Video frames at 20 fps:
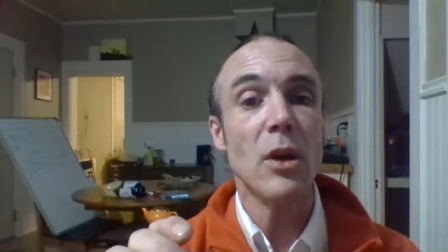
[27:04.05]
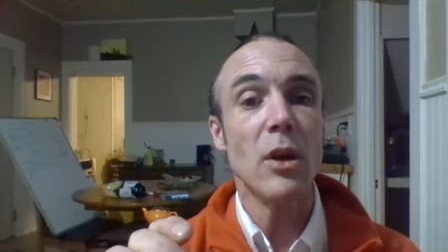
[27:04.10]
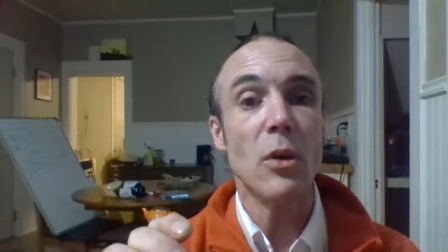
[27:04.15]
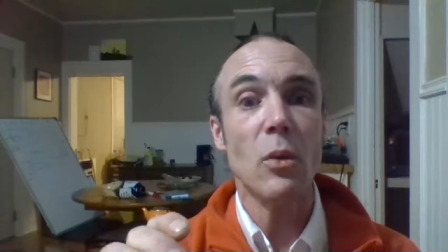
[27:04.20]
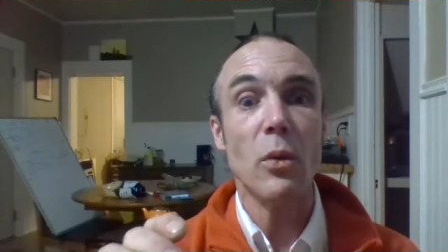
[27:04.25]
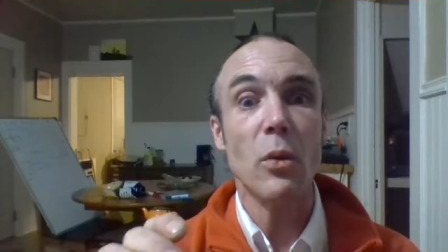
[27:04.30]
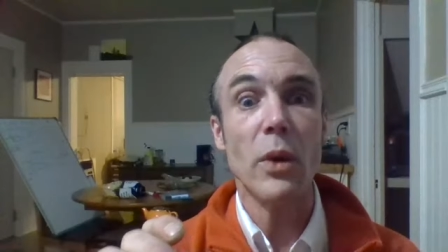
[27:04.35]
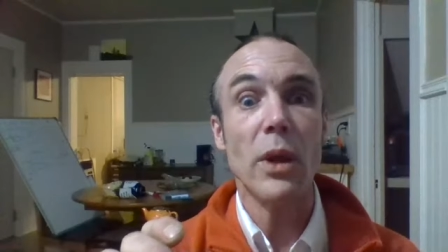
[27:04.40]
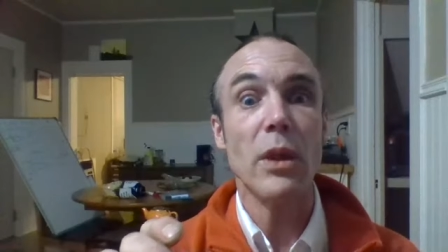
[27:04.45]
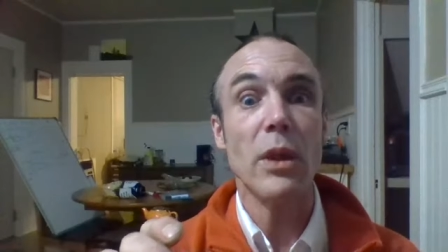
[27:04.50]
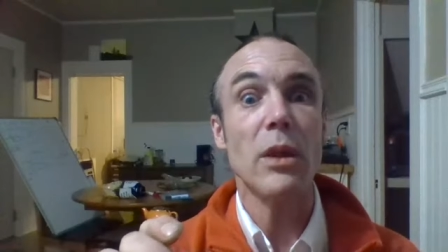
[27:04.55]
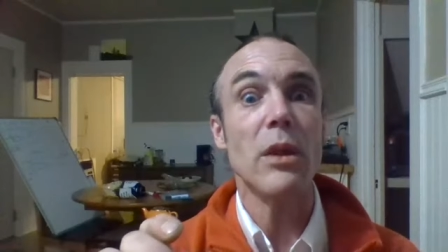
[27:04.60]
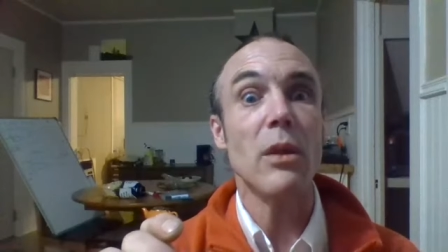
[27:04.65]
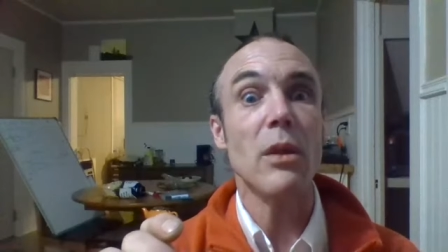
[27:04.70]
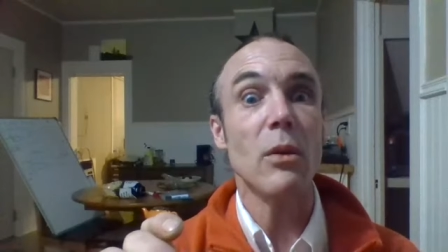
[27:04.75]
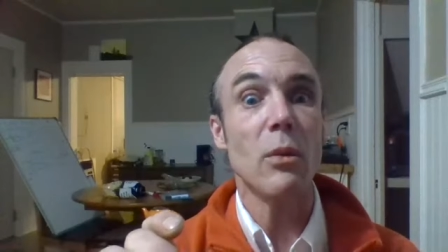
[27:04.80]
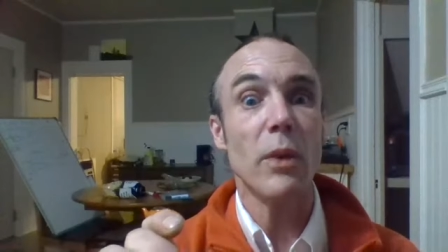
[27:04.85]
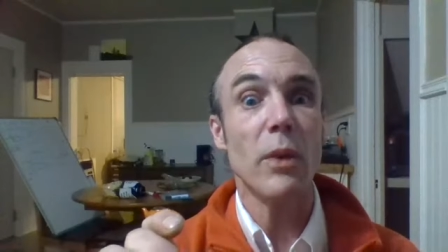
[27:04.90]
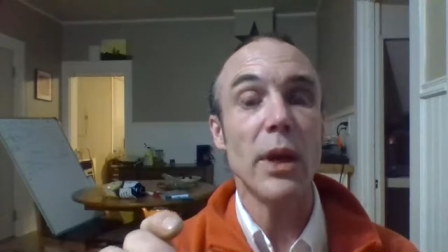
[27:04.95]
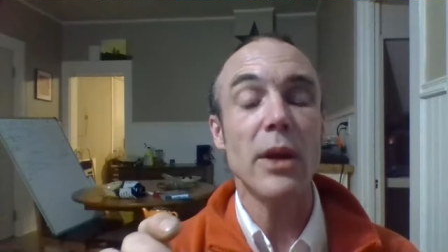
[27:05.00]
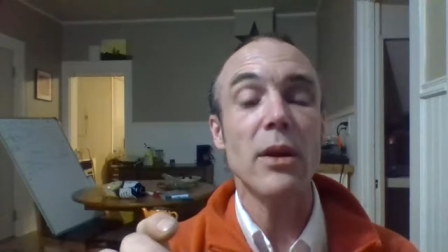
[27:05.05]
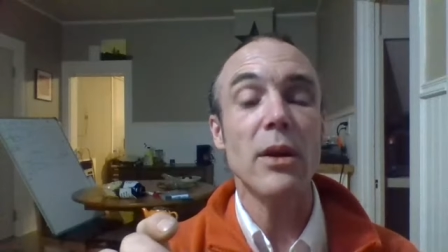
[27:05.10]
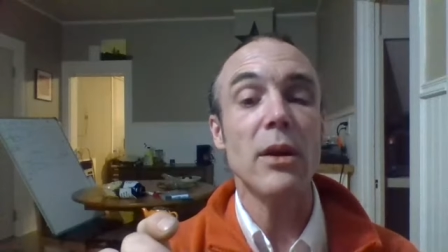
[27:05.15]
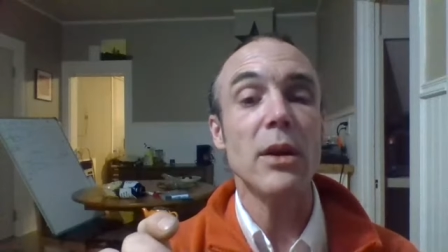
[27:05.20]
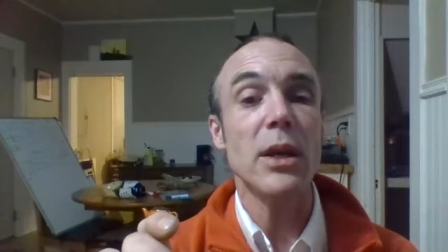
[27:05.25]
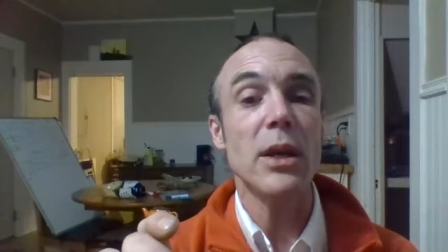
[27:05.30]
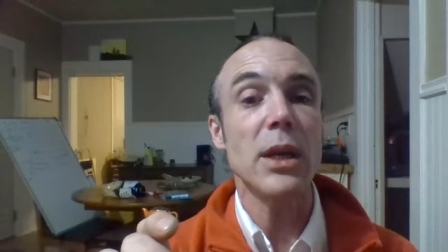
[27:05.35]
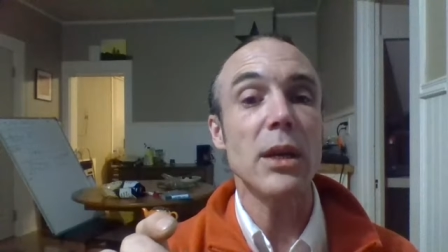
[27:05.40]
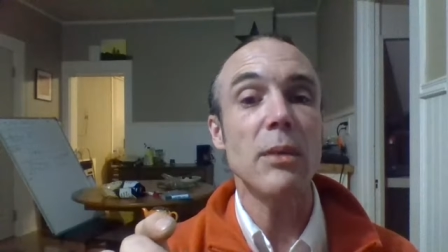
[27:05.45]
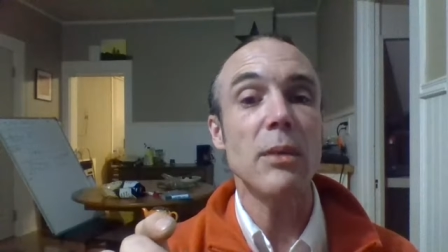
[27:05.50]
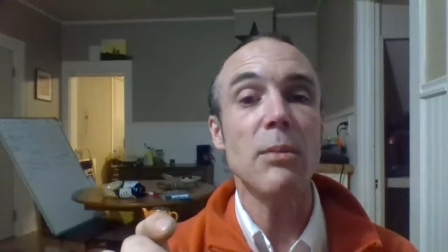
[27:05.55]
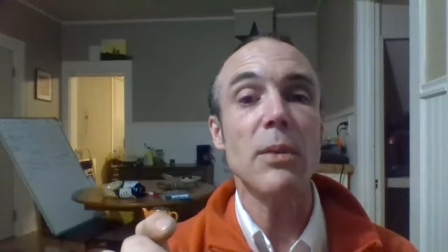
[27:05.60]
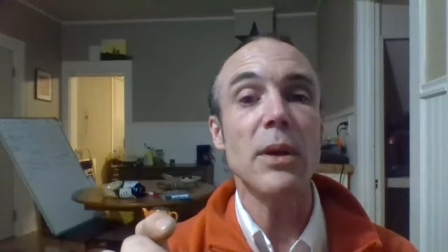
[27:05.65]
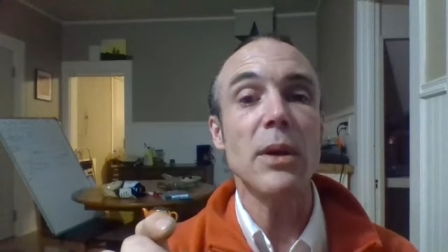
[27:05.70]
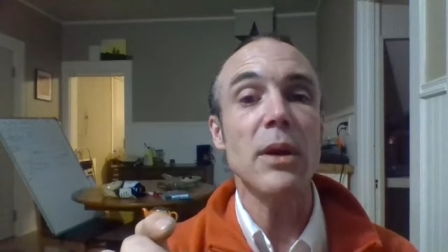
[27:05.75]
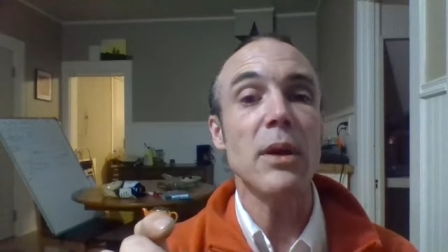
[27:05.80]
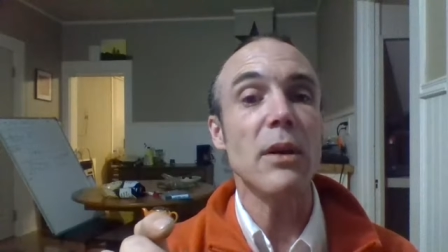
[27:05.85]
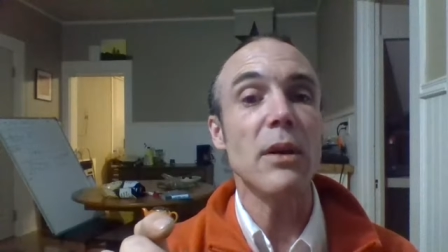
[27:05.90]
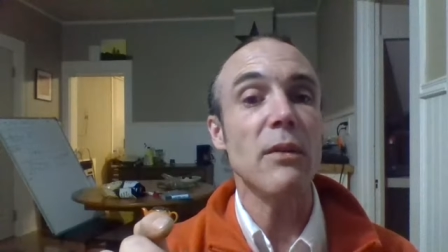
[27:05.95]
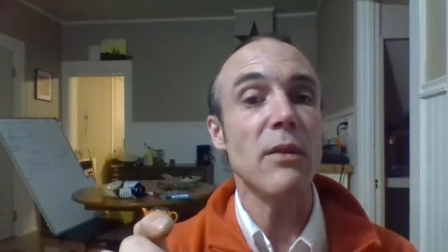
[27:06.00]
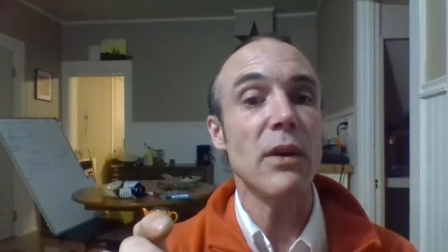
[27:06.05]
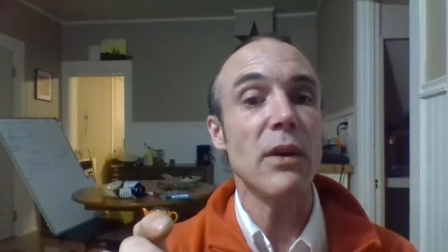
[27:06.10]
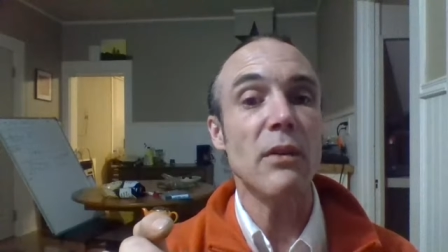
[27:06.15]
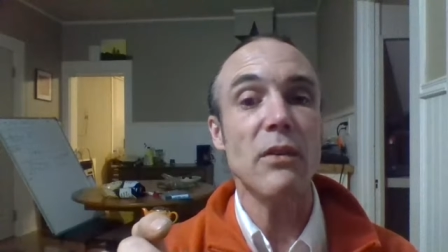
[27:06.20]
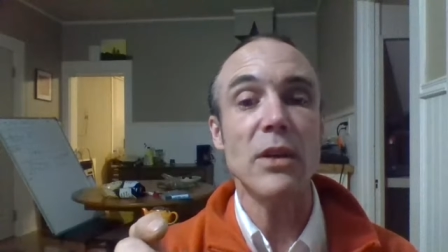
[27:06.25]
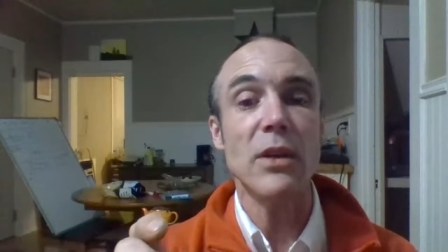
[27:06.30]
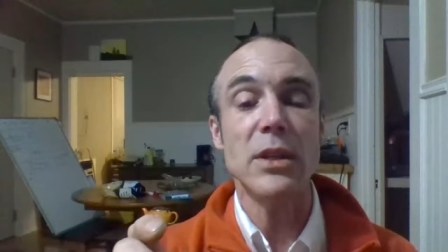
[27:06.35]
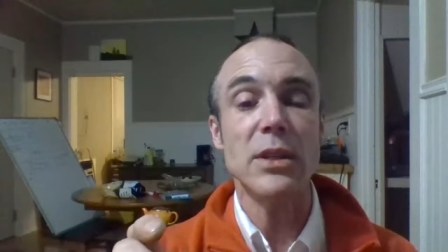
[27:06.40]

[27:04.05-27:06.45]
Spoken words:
with the record keeping of every